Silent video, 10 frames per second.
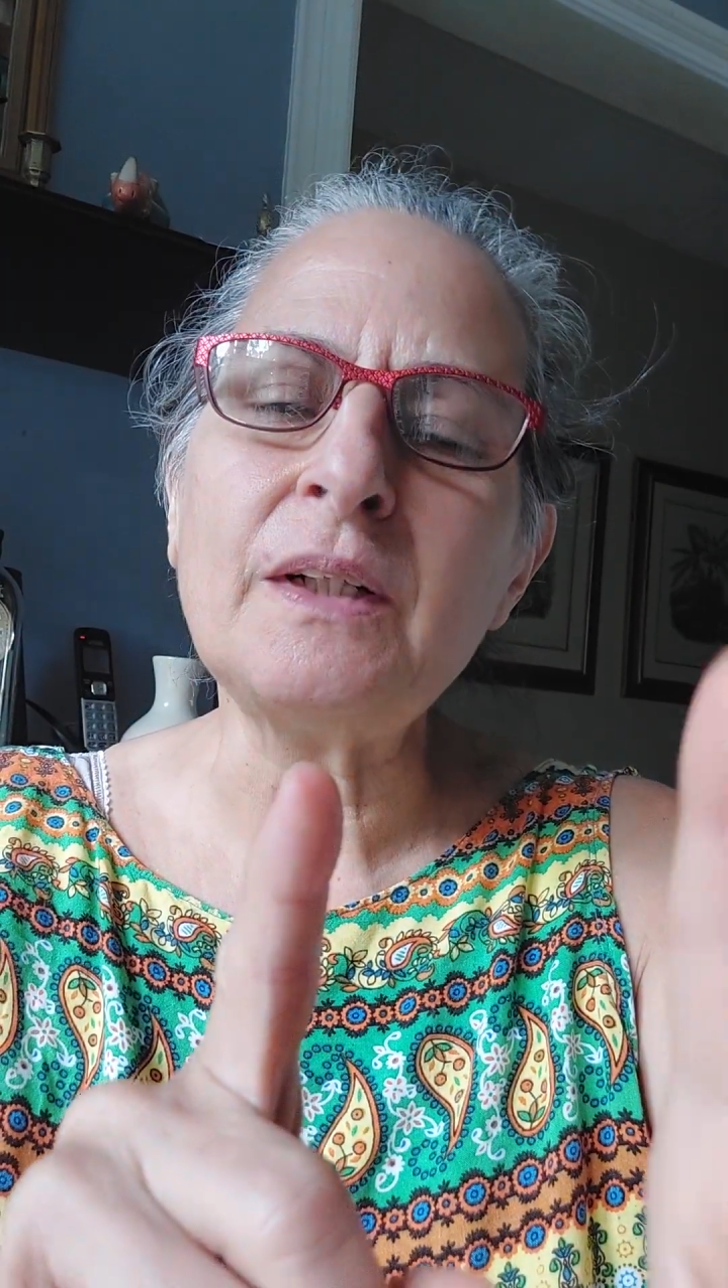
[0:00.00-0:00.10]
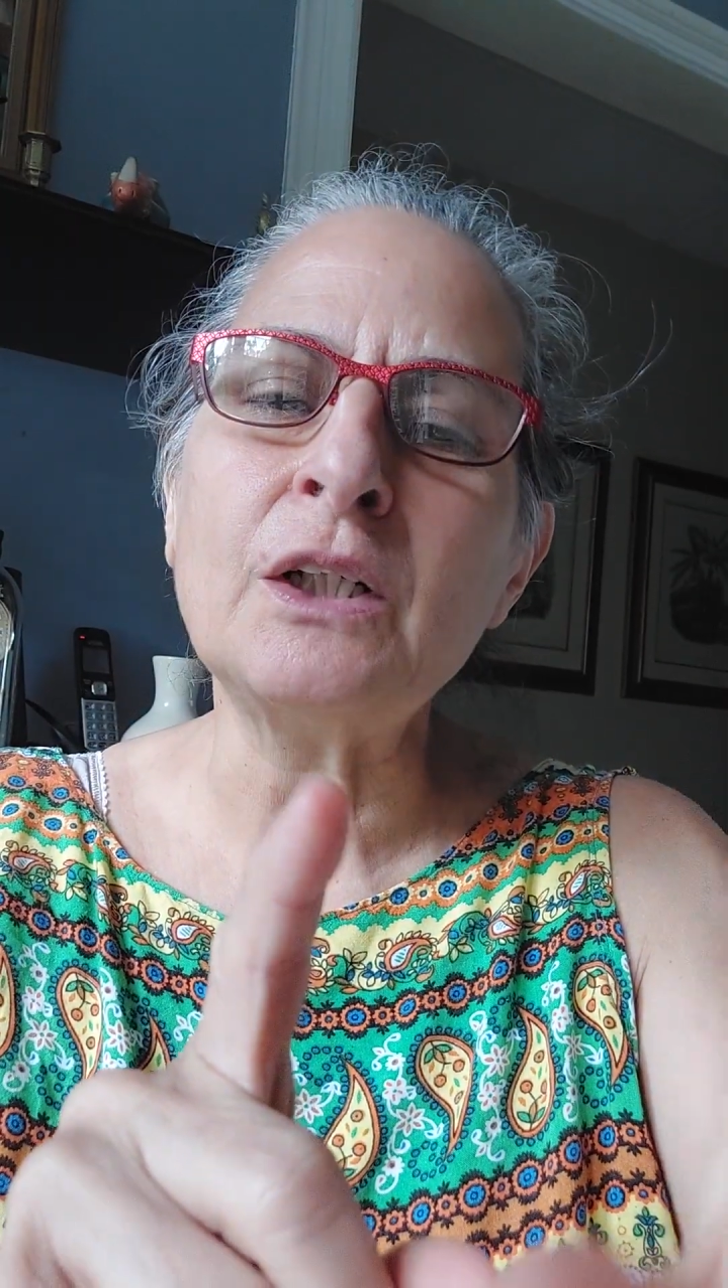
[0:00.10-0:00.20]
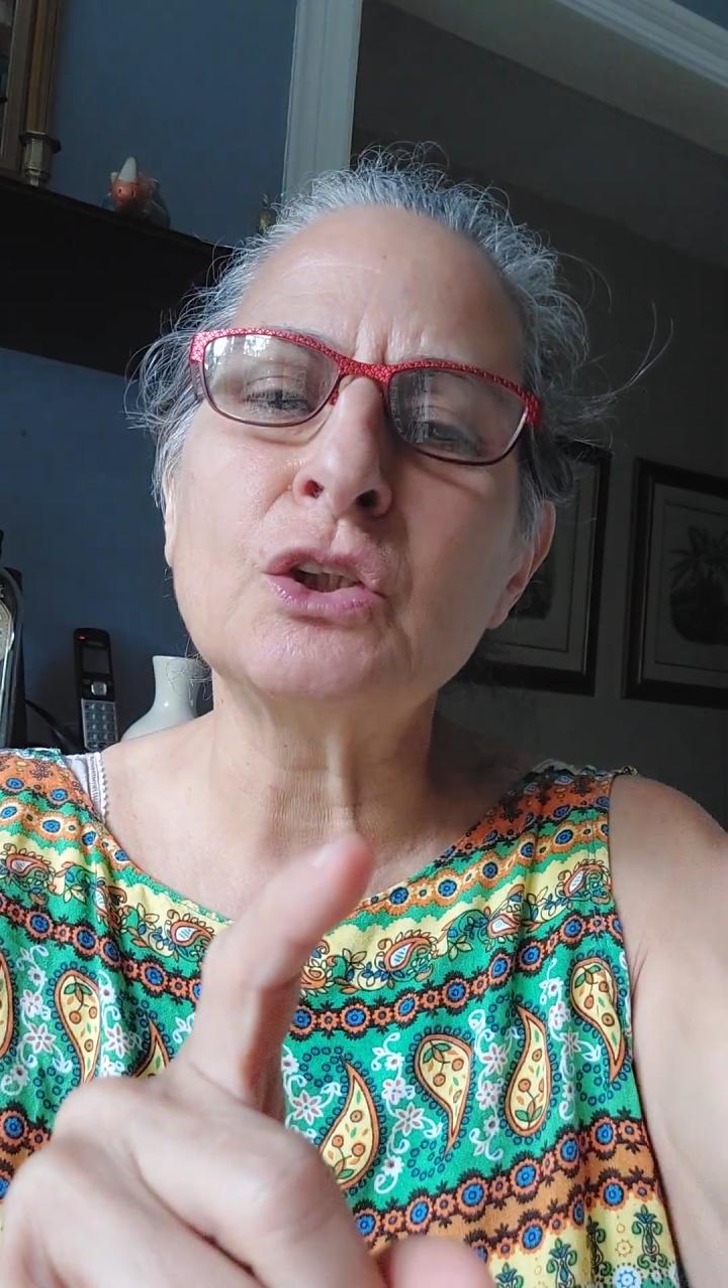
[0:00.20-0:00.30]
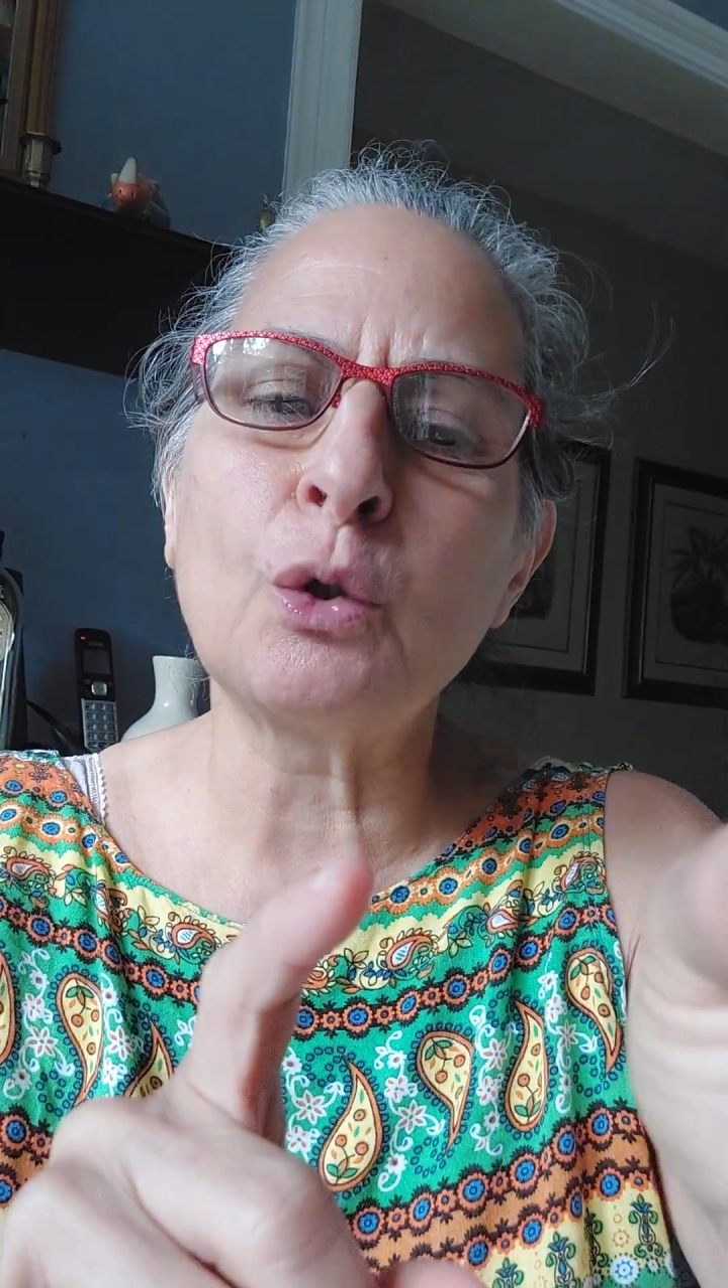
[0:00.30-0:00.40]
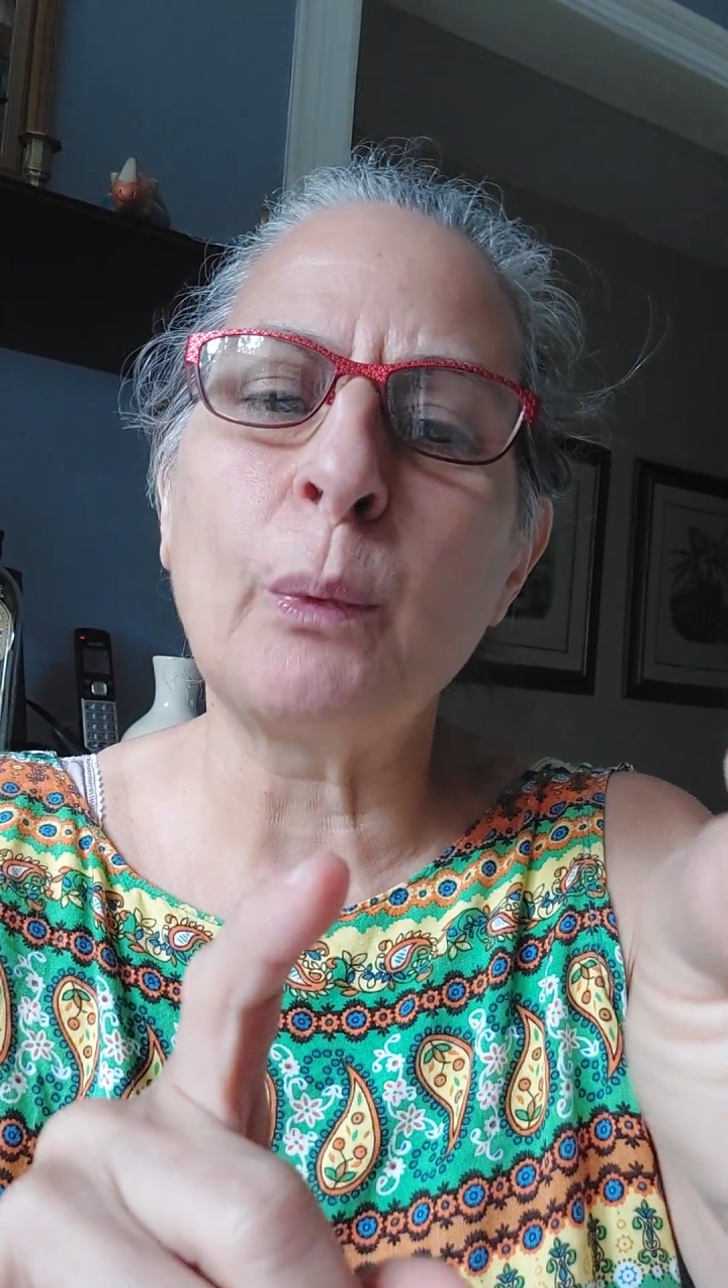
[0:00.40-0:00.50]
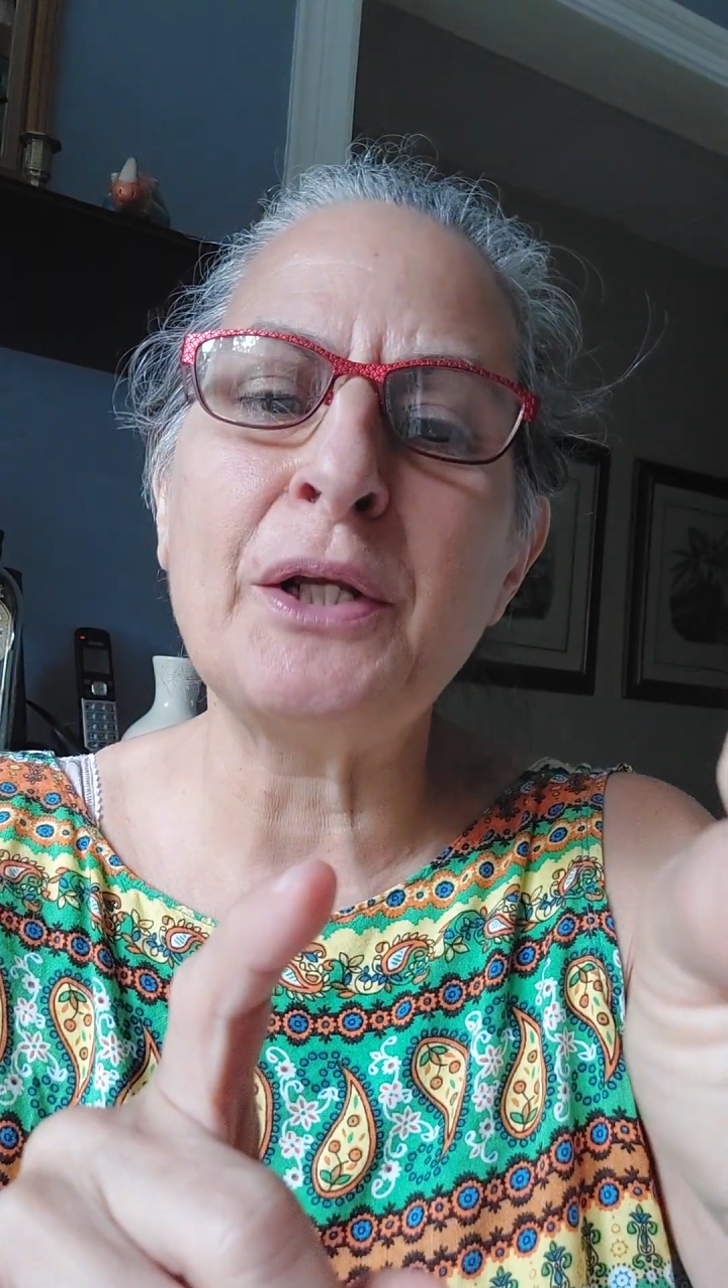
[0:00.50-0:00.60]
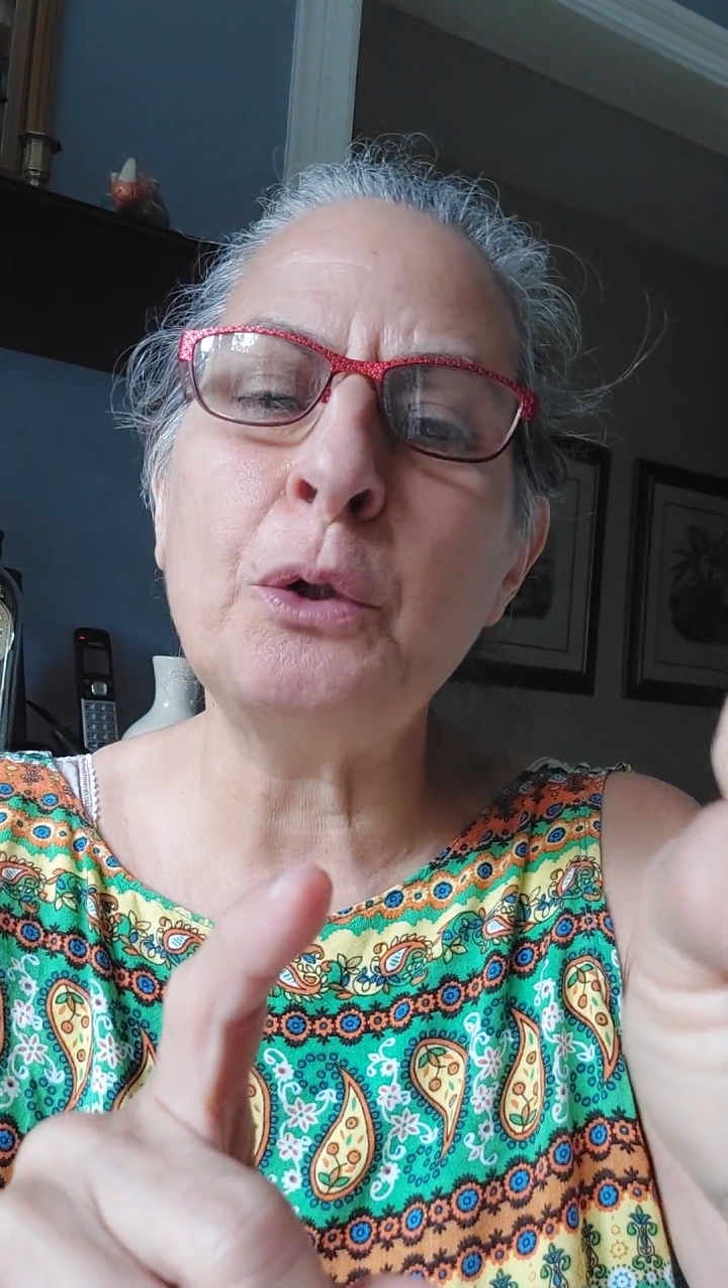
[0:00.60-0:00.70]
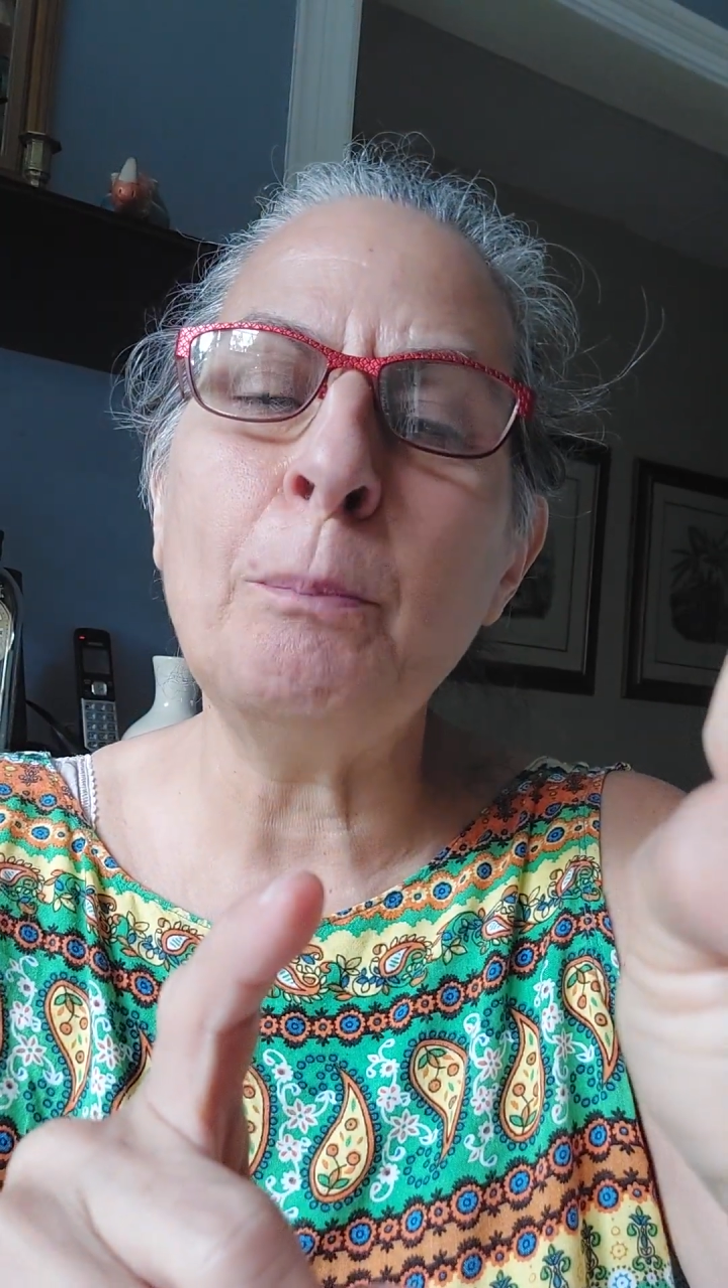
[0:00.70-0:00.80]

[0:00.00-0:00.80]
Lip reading: So when you